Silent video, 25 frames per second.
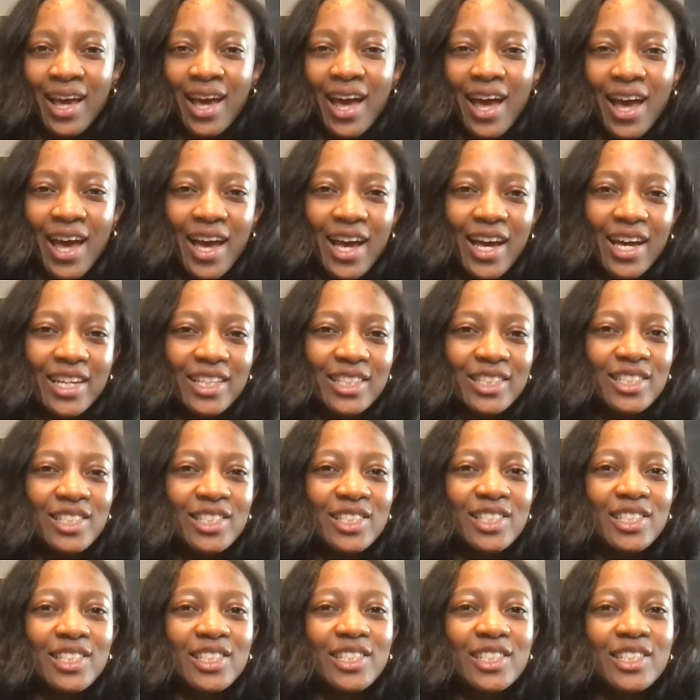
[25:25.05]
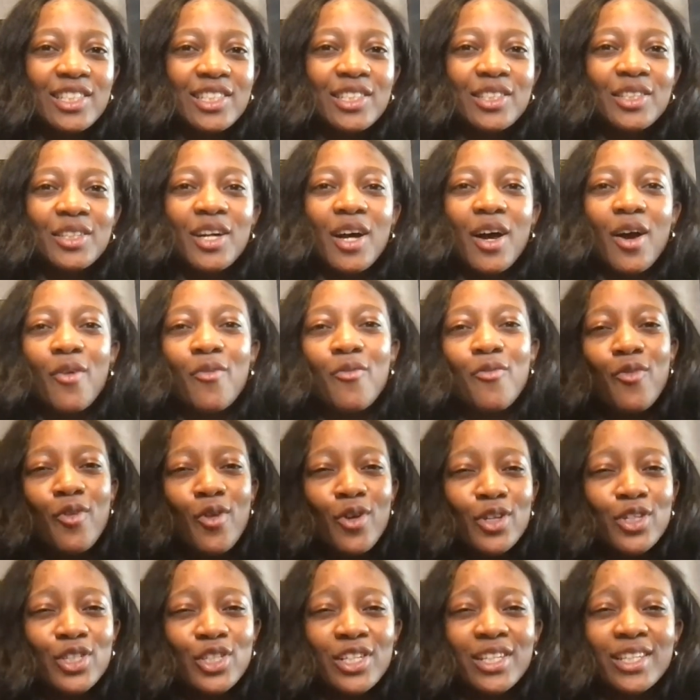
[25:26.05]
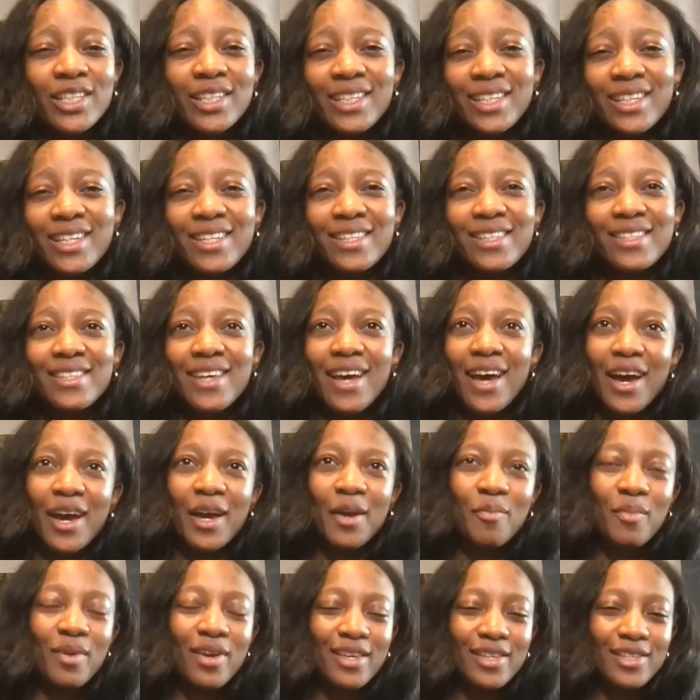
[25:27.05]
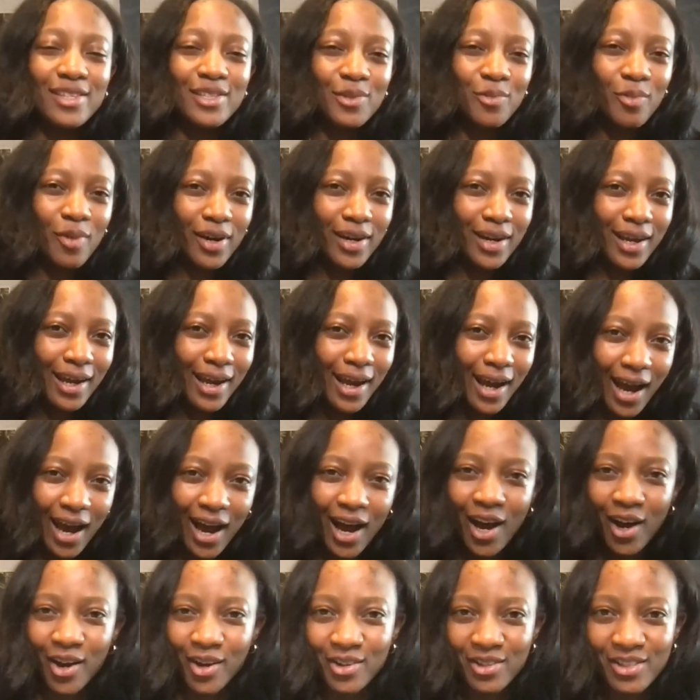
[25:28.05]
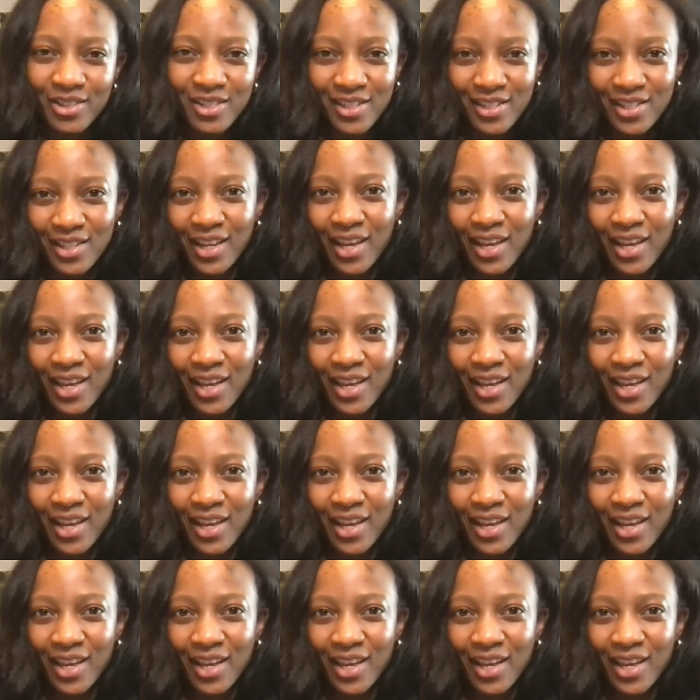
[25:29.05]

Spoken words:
And unfortunately, time is running out,